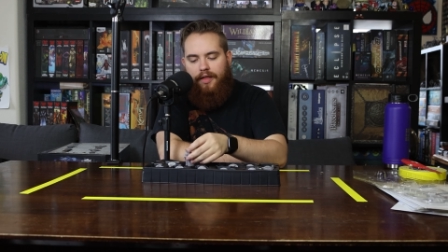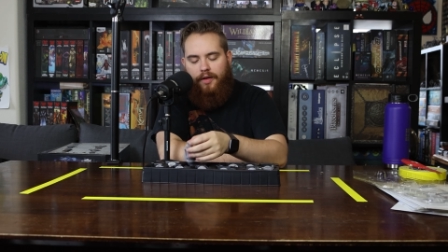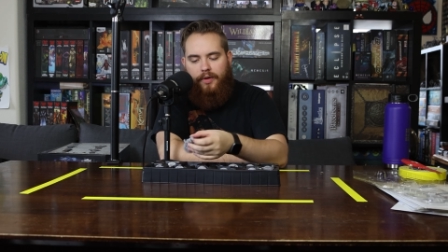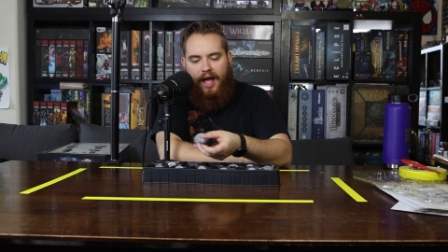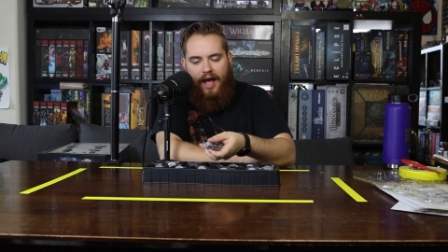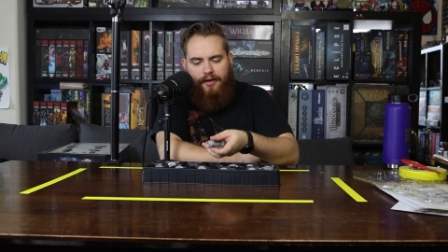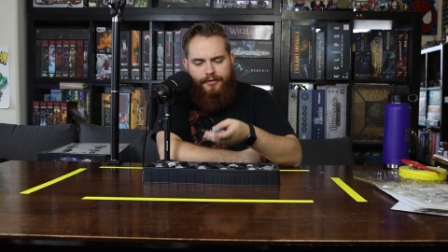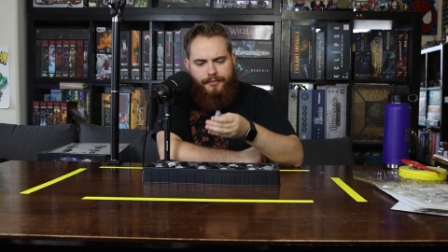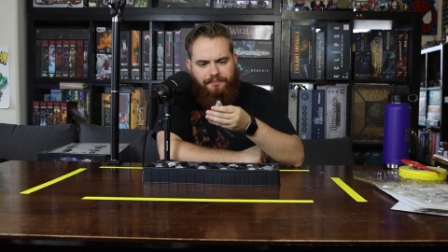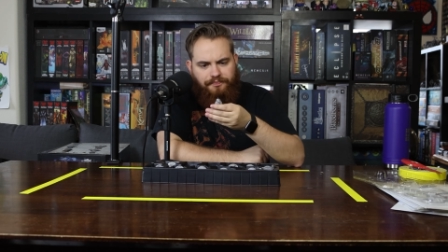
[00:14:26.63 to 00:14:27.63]
Then we
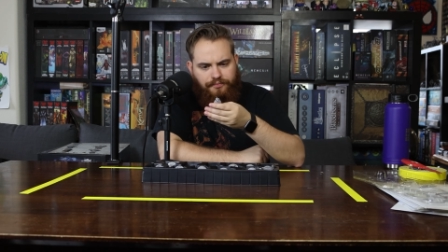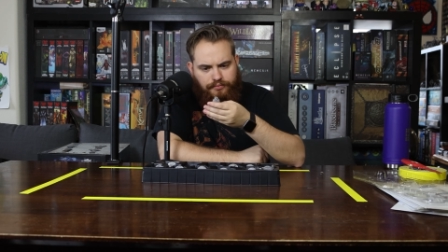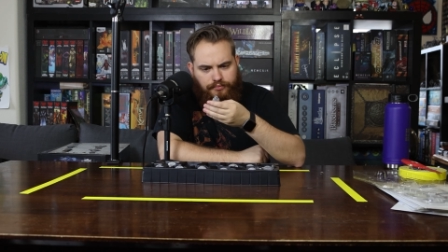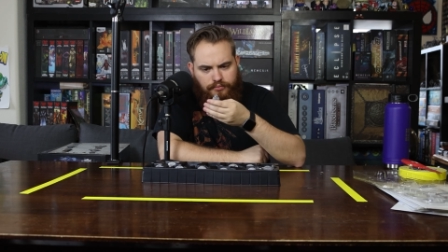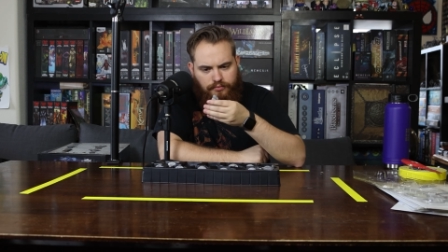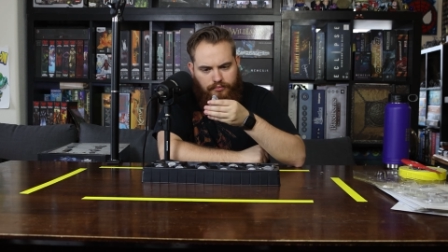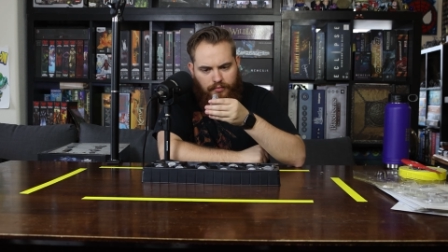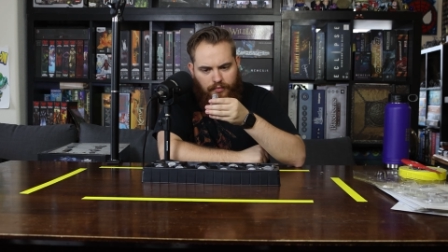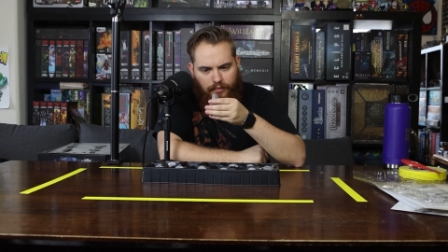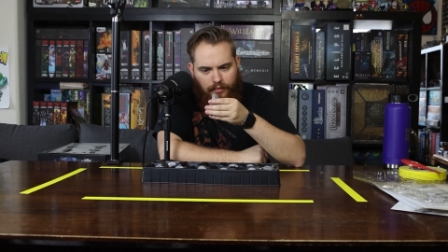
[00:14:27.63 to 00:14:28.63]
have
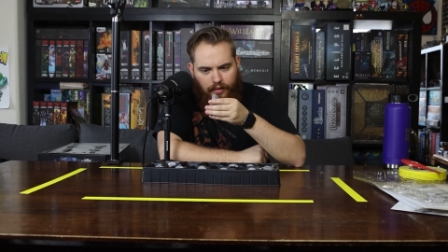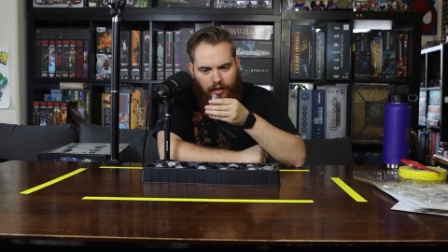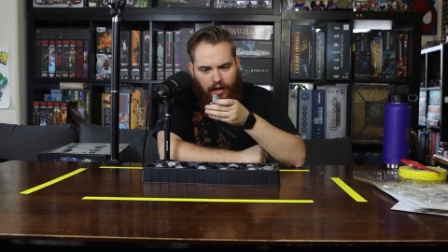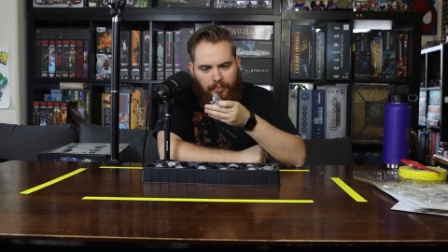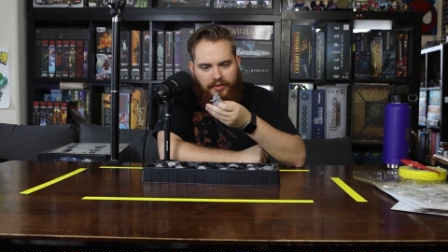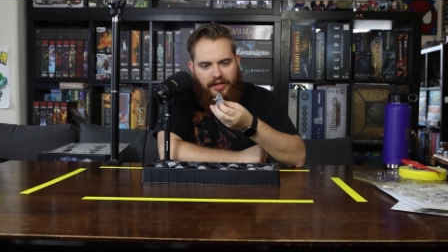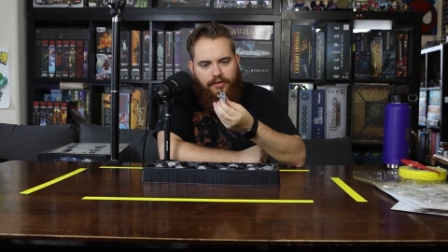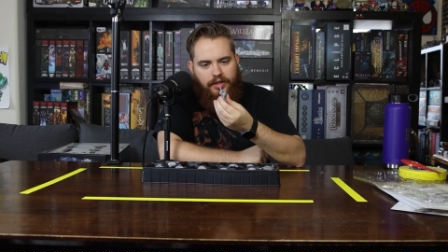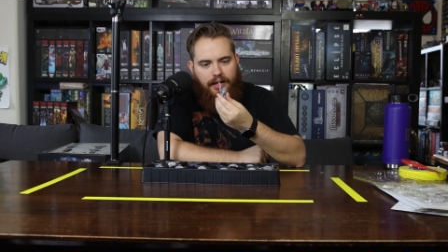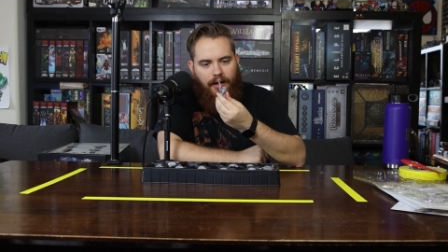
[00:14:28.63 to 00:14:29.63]
uh
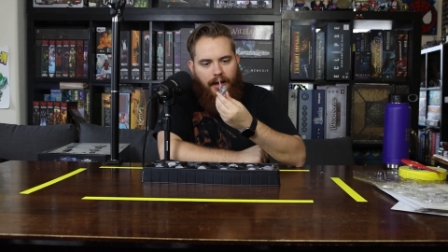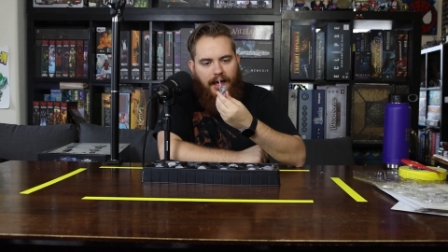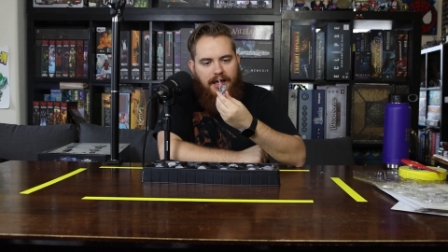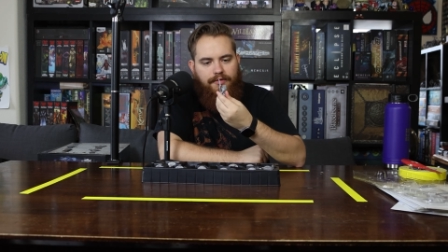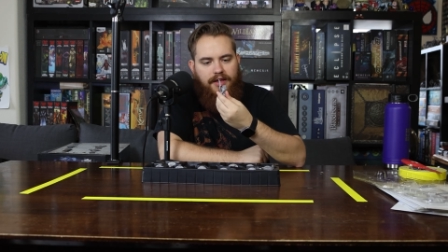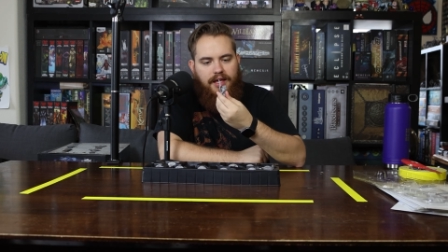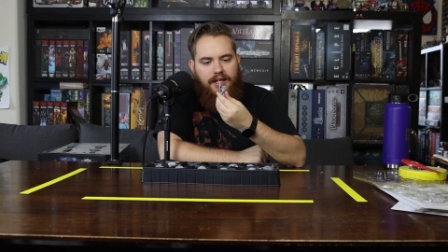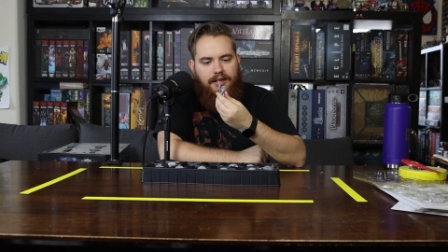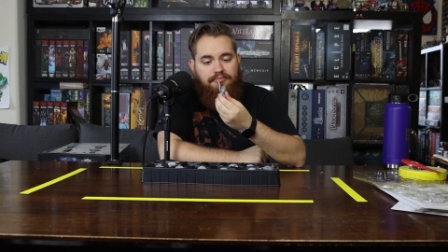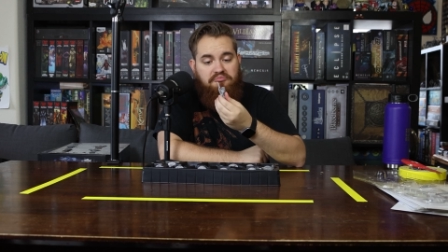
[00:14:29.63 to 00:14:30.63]
potentially
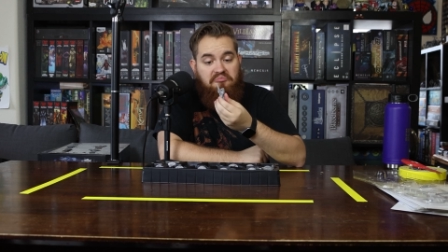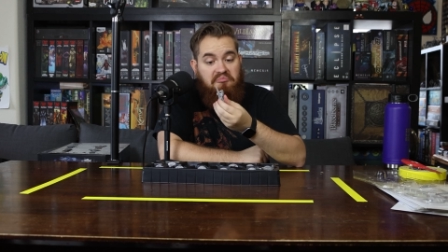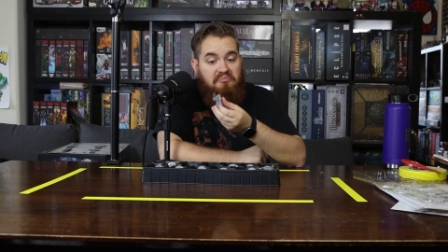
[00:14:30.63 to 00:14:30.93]
avian